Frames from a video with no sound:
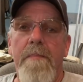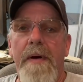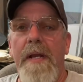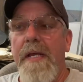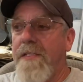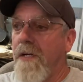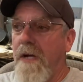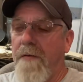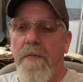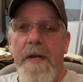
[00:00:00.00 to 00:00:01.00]
But it took
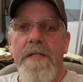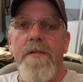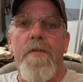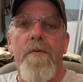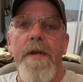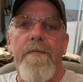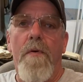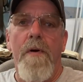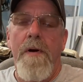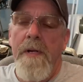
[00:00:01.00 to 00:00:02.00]
off, what I do, 3,
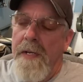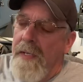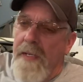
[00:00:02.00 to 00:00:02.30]
4,